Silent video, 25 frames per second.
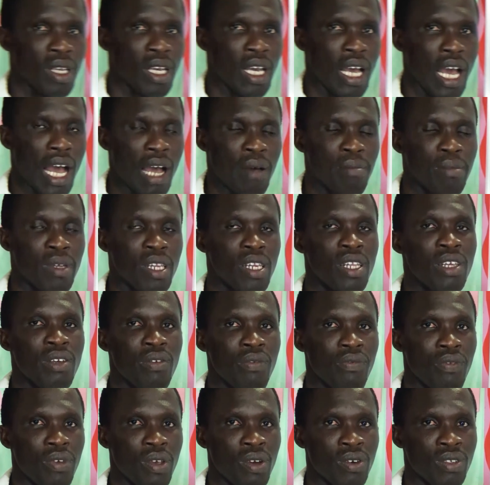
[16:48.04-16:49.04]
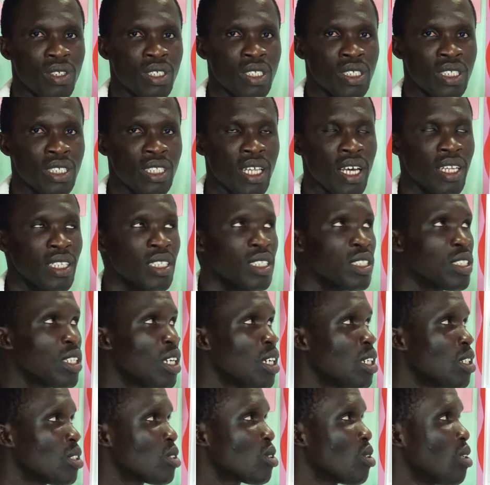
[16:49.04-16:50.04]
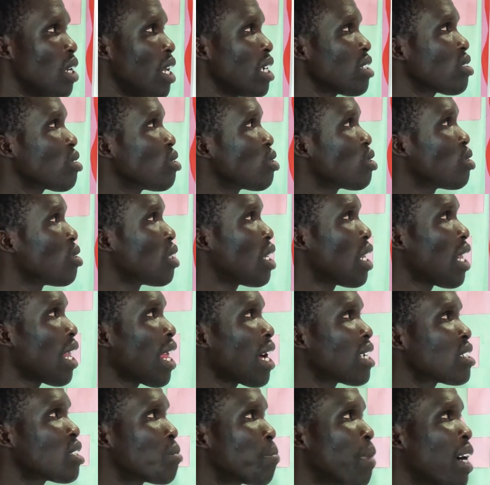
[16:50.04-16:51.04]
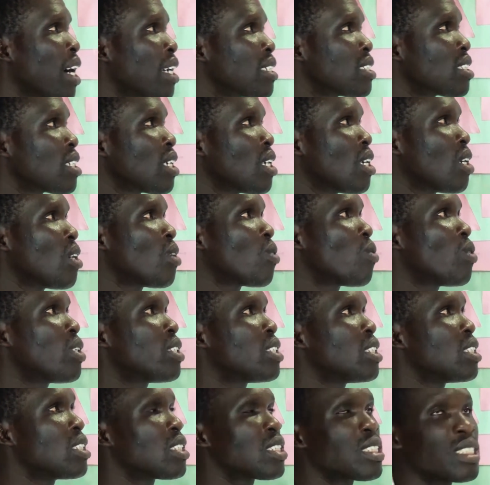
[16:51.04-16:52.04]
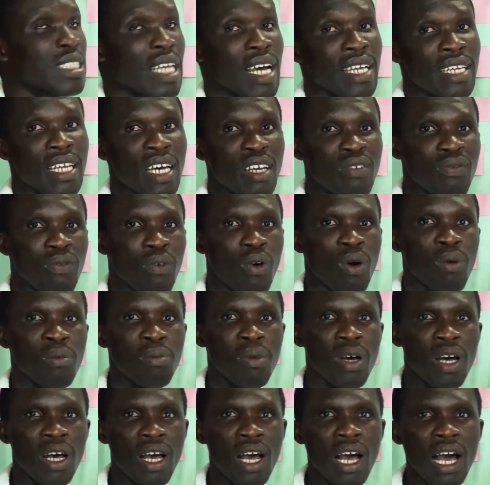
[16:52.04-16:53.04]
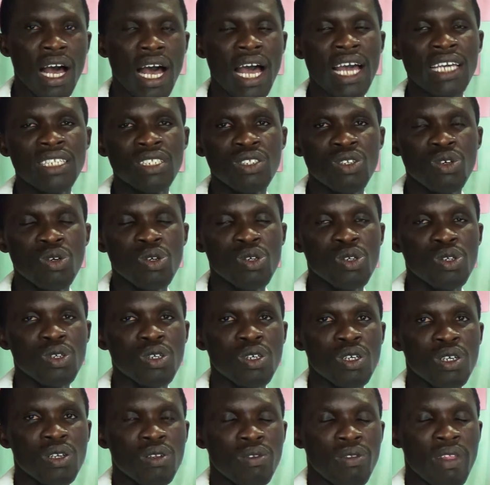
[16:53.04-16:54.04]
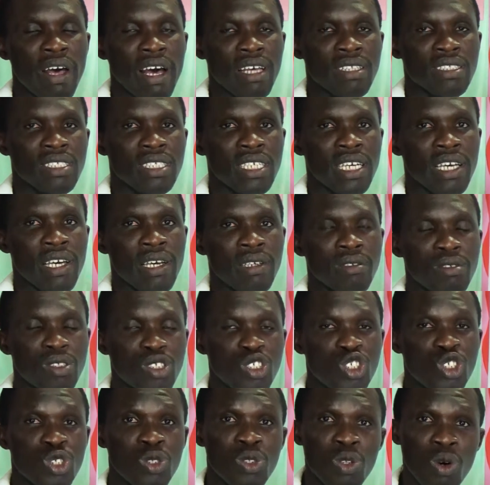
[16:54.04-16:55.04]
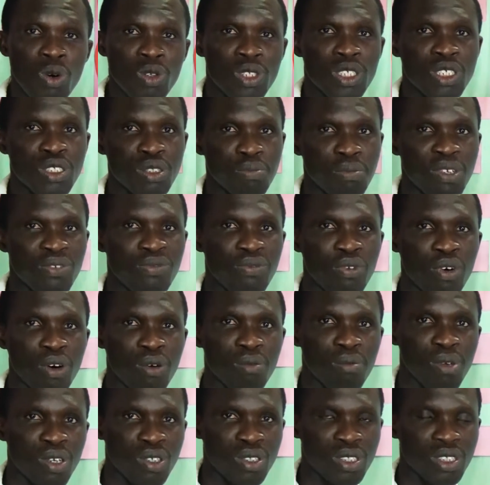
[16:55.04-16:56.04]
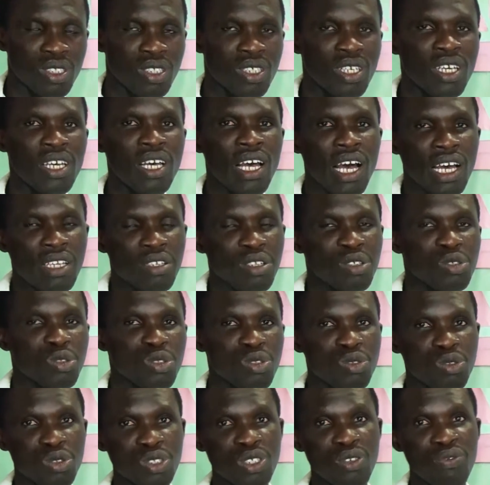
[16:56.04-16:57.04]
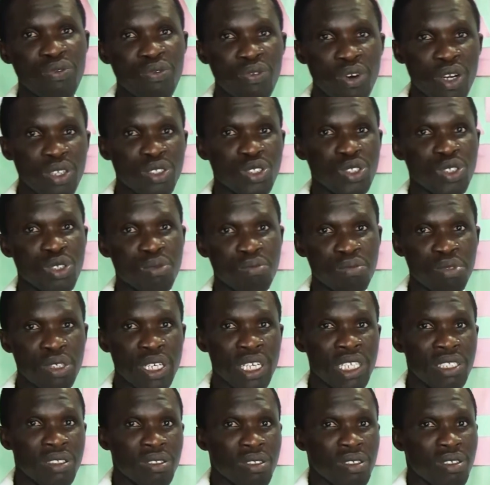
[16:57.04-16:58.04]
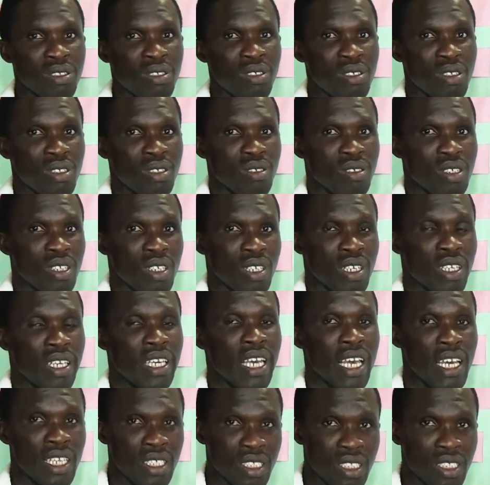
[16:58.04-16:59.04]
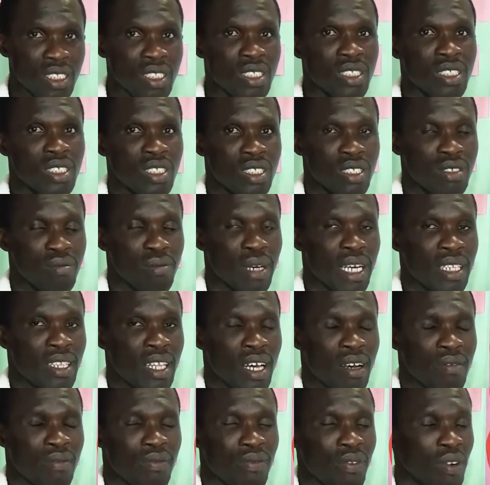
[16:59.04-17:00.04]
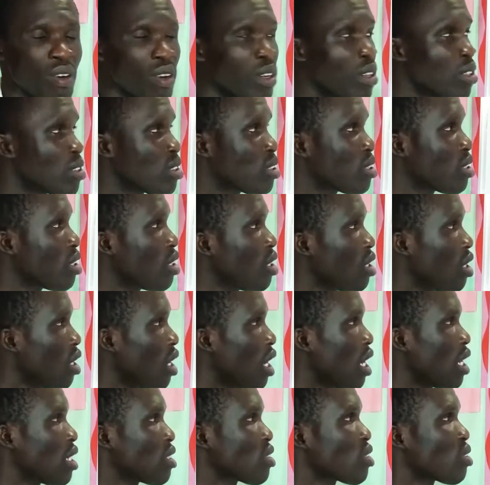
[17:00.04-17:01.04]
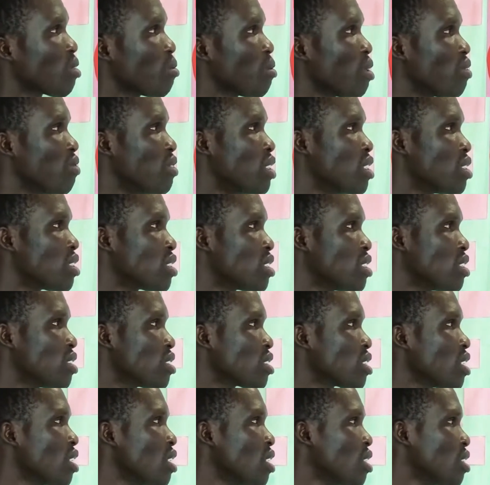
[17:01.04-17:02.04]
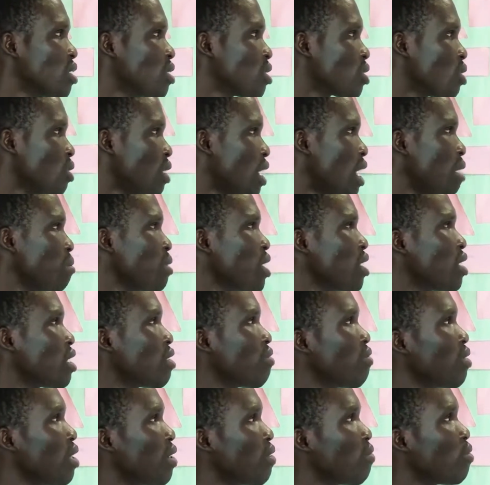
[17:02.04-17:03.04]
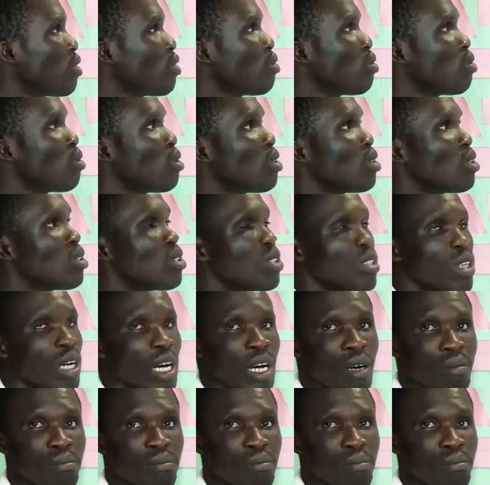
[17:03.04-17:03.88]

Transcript: I believe you understand it. So let's go to the last part, which is standard form. I know that you know this before, but I just want to refresh your brain in case you might have forgot some of these things. So let me give you a